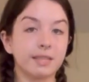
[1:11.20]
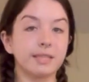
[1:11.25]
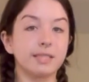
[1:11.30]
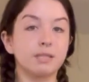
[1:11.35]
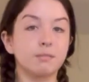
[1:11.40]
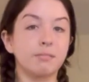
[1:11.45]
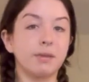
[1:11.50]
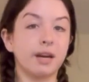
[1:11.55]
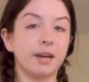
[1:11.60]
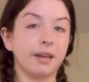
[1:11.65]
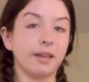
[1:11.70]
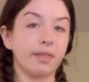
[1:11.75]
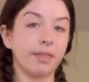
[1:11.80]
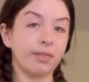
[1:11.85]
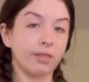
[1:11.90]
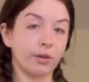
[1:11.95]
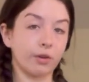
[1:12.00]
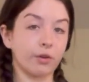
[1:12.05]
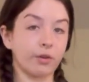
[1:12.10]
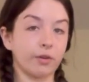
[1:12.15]
is my
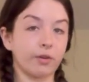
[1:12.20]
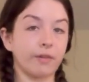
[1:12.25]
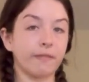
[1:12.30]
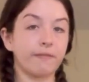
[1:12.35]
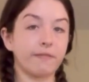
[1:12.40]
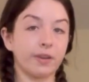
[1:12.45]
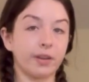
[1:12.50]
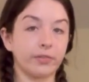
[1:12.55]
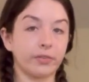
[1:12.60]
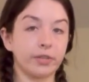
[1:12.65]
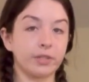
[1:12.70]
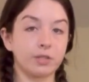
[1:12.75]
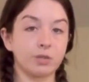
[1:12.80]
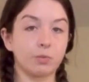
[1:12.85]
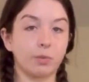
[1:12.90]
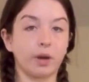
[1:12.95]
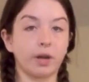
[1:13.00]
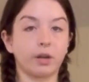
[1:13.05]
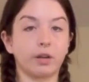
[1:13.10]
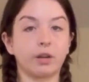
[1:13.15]
third favorite
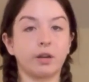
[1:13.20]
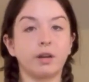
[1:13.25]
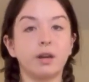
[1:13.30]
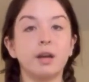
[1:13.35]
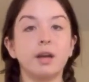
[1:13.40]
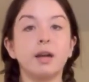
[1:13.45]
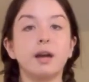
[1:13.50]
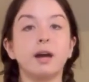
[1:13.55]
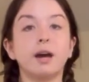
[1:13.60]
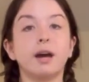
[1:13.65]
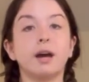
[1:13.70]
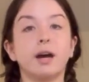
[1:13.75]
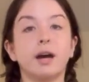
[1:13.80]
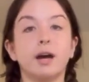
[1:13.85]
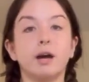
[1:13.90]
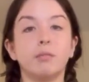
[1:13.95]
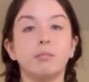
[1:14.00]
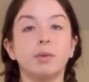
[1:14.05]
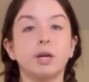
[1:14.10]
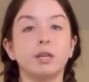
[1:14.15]
sweater.
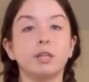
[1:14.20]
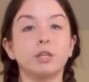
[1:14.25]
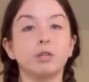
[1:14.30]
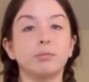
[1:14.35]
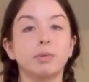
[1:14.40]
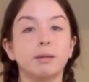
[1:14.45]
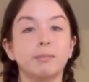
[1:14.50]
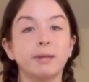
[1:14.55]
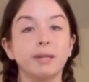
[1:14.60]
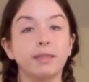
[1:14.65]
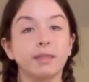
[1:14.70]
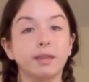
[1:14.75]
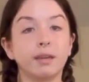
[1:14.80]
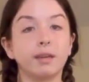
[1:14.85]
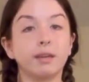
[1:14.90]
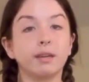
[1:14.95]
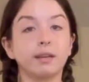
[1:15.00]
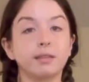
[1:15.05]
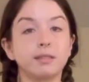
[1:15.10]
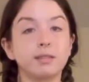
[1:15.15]
You might be
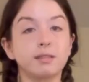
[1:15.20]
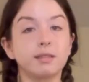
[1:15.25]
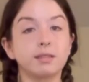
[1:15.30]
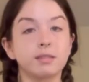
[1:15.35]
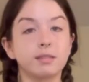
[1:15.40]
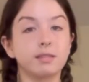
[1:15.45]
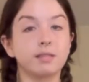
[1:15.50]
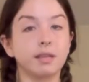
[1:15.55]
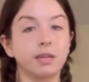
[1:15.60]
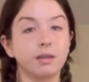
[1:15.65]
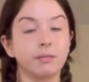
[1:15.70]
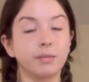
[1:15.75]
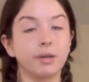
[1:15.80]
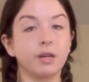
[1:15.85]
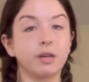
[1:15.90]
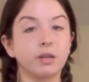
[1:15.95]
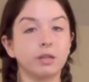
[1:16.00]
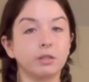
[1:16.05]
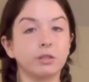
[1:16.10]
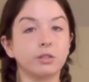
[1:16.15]
thinking it's the same
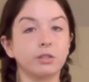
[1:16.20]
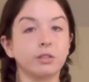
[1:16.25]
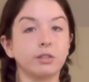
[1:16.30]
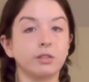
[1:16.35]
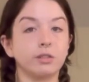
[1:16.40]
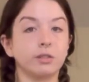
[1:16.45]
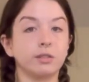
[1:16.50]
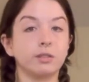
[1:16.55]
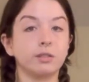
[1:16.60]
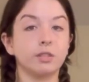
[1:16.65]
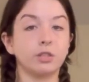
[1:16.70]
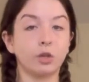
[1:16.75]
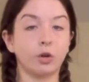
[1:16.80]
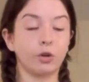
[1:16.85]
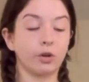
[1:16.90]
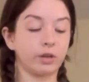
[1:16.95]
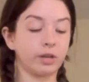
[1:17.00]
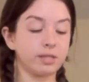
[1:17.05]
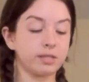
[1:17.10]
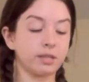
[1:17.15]
color
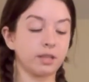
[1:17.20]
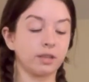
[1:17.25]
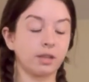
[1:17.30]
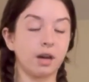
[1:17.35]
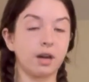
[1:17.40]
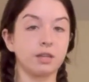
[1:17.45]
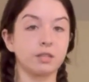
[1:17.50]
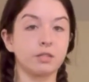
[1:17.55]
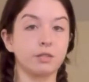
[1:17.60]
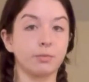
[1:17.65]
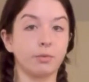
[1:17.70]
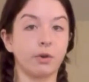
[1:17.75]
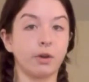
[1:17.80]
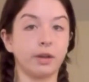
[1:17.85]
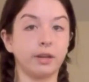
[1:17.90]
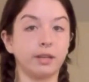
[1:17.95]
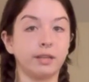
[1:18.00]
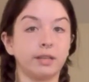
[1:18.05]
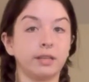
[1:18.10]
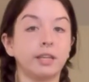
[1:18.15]
yarn as the last
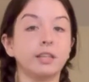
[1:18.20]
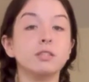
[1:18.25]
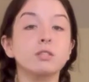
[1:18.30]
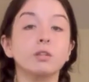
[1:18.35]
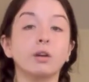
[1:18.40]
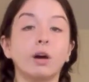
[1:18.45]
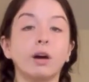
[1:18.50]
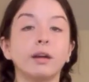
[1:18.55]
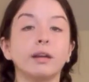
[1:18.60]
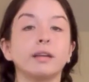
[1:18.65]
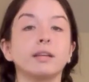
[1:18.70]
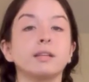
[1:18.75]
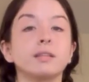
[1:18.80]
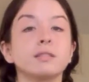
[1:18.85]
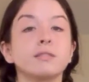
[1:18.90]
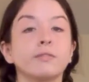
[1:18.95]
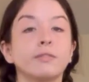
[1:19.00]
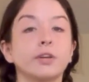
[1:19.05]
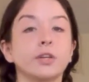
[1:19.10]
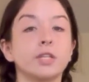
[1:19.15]
one. It's not. It is
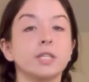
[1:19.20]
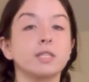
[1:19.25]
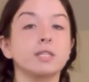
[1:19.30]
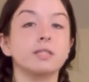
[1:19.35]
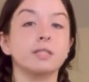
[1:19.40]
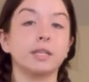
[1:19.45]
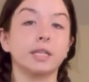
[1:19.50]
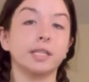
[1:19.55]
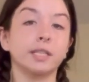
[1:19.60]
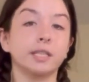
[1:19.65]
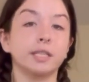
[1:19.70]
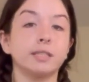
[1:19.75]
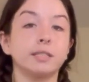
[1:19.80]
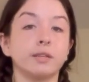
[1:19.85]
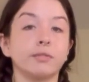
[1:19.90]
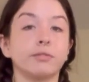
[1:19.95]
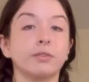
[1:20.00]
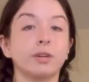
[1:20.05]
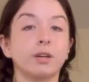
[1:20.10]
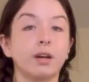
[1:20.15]
a very slightly
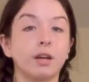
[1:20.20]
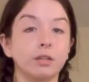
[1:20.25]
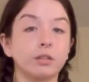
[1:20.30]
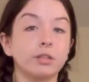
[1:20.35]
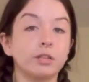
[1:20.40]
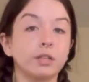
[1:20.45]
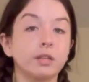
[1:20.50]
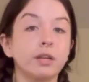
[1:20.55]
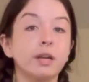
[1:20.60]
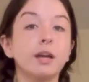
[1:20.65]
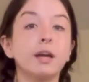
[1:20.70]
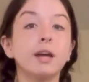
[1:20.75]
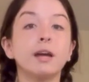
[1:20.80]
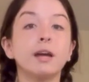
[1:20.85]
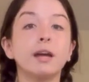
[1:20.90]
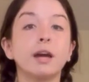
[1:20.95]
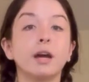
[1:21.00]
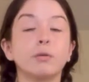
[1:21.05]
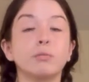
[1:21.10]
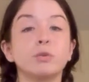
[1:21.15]
different color.
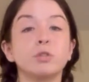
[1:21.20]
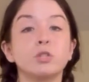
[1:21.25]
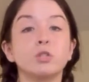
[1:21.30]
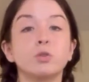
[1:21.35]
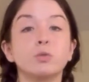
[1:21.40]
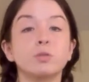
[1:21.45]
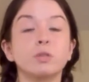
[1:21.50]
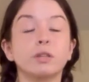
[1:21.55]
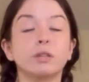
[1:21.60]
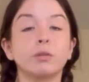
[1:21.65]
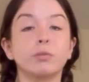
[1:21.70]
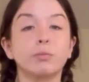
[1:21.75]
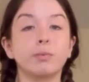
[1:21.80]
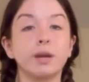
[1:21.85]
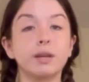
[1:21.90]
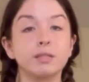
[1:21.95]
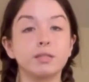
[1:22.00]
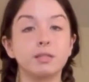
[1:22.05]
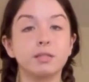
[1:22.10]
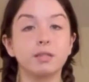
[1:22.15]
I was using the
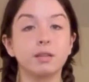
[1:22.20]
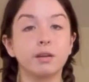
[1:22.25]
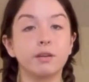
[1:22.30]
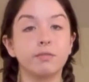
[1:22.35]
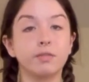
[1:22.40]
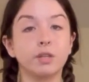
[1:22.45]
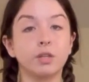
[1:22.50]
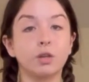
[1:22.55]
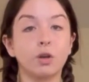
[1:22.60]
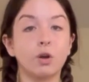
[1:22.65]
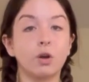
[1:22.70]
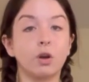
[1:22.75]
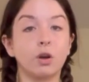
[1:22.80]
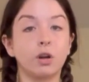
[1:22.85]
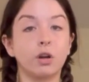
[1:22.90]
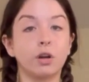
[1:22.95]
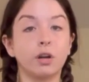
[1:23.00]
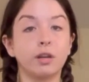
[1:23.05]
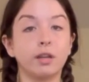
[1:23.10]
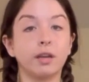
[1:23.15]
rest of the
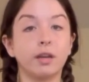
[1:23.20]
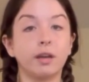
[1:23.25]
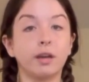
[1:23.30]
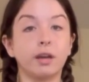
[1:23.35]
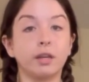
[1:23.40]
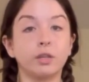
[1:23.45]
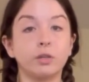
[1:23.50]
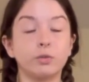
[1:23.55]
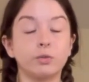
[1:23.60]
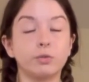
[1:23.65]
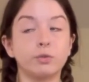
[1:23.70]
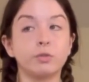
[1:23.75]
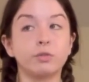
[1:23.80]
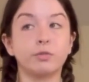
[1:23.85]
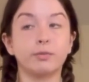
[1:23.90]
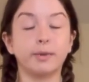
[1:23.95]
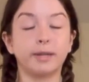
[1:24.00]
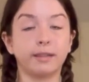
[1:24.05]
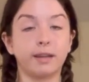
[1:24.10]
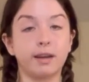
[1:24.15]
yarn that I used
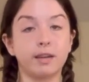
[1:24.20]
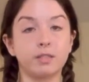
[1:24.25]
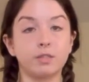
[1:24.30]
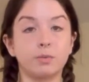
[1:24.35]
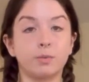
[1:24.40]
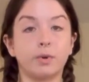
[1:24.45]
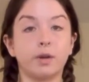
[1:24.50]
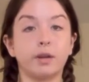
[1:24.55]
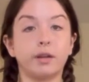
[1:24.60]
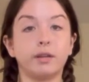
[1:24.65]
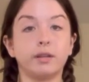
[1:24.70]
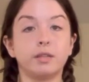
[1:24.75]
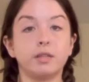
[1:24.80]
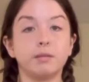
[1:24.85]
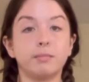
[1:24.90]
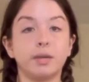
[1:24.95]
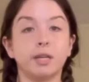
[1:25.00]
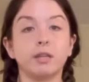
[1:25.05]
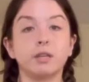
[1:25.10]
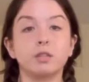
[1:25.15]
for my last one to
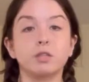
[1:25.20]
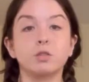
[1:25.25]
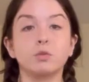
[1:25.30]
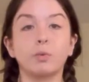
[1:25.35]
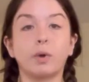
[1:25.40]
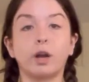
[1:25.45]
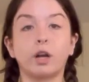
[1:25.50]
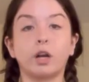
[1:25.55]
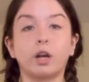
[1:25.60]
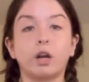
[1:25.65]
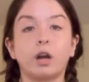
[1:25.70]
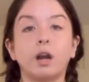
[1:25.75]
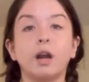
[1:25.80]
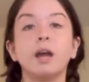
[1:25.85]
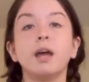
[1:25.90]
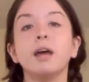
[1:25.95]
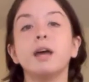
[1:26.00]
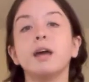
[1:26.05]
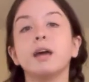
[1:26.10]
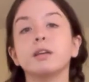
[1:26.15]
make a sweater.
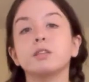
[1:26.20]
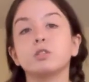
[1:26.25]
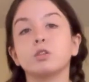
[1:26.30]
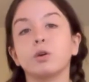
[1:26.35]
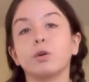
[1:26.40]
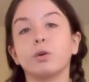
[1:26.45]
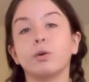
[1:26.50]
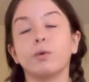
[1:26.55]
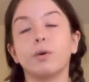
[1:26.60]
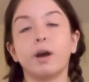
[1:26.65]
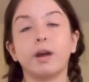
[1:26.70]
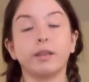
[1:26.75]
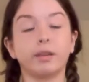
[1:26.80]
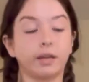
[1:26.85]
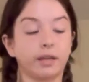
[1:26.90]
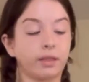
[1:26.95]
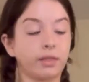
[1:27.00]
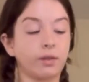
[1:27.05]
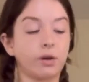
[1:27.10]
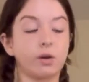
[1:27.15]
So I
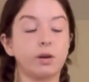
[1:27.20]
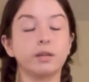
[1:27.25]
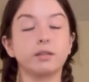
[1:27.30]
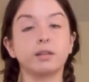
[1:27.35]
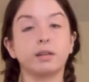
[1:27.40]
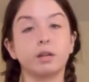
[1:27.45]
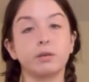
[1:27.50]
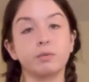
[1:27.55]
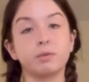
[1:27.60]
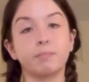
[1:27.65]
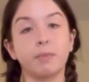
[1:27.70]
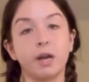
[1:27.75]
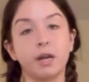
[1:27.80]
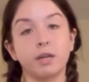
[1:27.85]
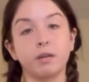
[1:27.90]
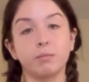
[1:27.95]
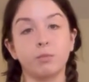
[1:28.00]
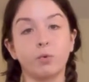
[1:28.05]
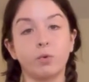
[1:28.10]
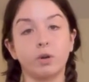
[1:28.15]
like thought that I was
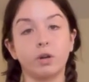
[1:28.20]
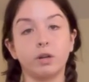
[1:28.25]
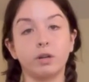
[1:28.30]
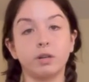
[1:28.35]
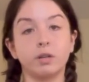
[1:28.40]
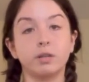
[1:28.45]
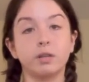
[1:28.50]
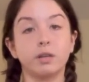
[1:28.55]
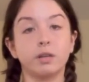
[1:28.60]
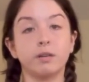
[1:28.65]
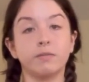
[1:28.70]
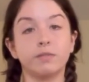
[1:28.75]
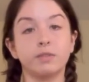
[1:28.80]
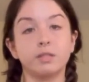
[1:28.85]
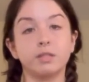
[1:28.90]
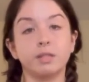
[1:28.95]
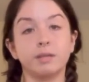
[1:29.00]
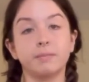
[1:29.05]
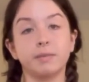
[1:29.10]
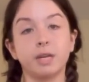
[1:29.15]
buying more of the
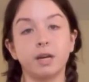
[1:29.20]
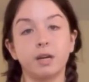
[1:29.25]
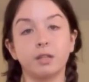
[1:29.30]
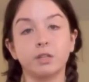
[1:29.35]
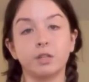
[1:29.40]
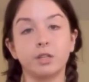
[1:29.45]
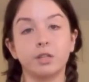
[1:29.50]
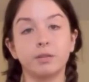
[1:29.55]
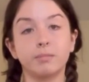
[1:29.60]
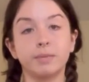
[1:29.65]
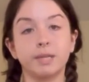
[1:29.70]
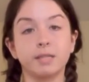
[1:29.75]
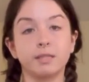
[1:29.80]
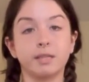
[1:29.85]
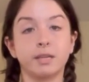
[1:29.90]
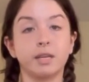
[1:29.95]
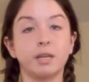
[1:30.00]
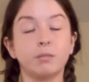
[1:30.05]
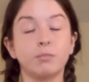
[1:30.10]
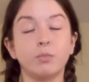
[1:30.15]
same color because I
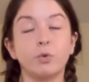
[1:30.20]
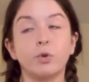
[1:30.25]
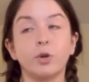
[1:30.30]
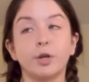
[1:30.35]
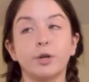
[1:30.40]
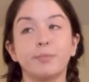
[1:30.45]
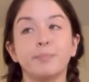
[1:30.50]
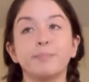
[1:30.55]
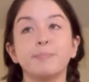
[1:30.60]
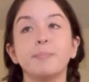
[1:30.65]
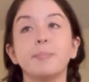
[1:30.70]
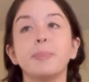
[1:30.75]
needed more,